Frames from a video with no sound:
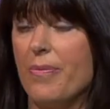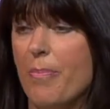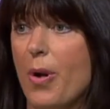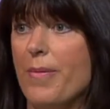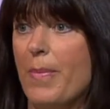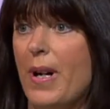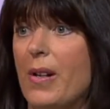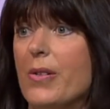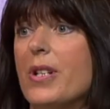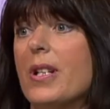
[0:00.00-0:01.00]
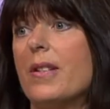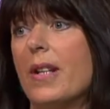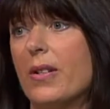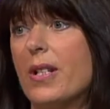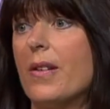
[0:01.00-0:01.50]
of modern biology is
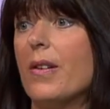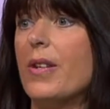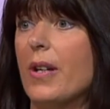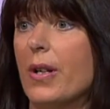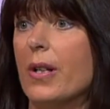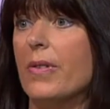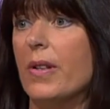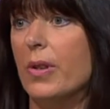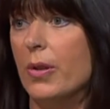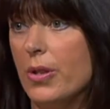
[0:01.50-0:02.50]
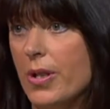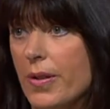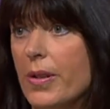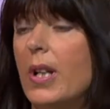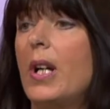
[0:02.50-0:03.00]
actually the theory of
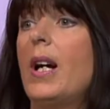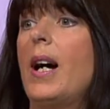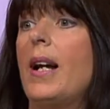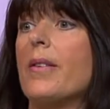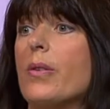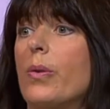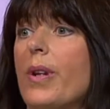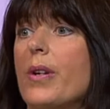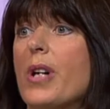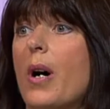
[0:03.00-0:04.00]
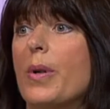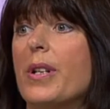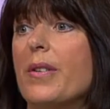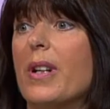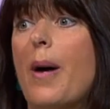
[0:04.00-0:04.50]
evolution. And although Darwin
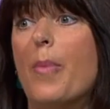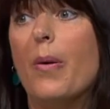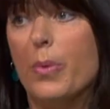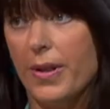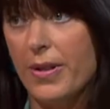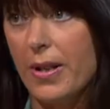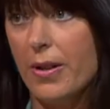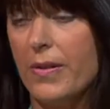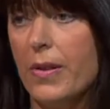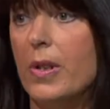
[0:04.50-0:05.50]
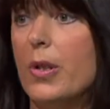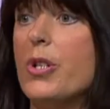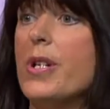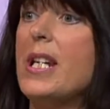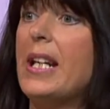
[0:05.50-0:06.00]
didn't come up with a theory of
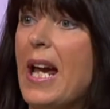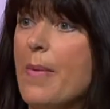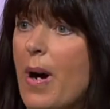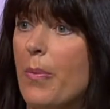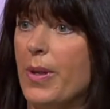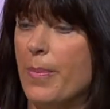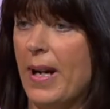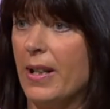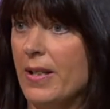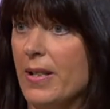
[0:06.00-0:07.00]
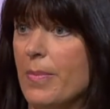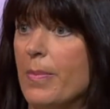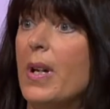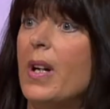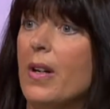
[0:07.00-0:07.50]
evolution, he came up with the
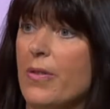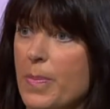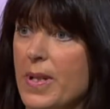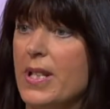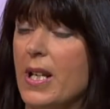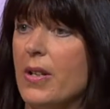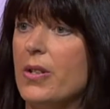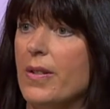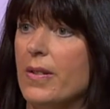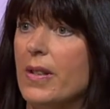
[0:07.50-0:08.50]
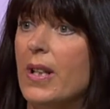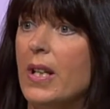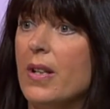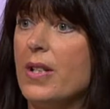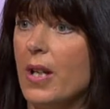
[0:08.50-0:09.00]
mechanism of speciation.
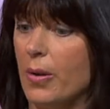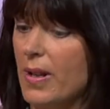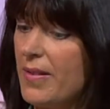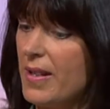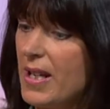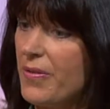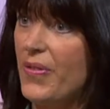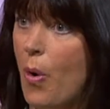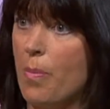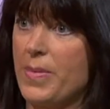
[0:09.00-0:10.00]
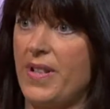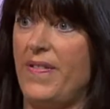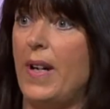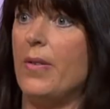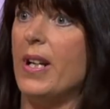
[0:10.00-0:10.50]
So it, it forms the
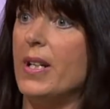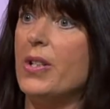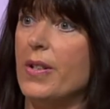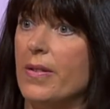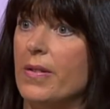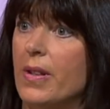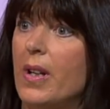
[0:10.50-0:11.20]
foundation. Mm.